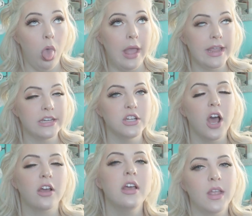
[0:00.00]
I can't
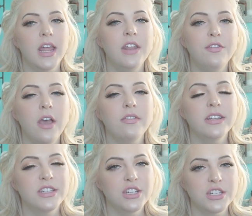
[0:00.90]
talk. And if you have any
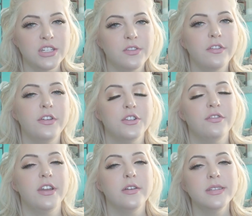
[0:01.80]
suggestions for future
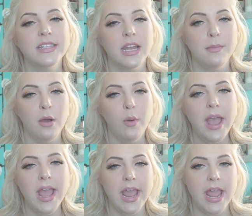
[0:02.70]
videos, send them my
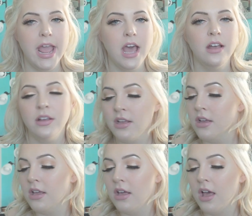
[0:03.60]
way.
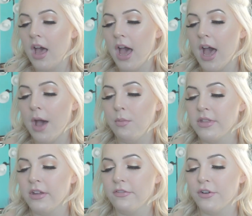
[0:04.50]

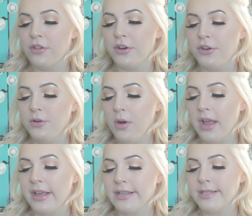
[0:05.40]
Without further ado,
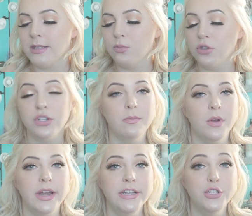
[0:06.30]
I guess we'll jump
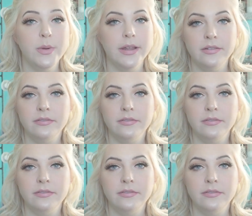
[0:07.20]
right into it.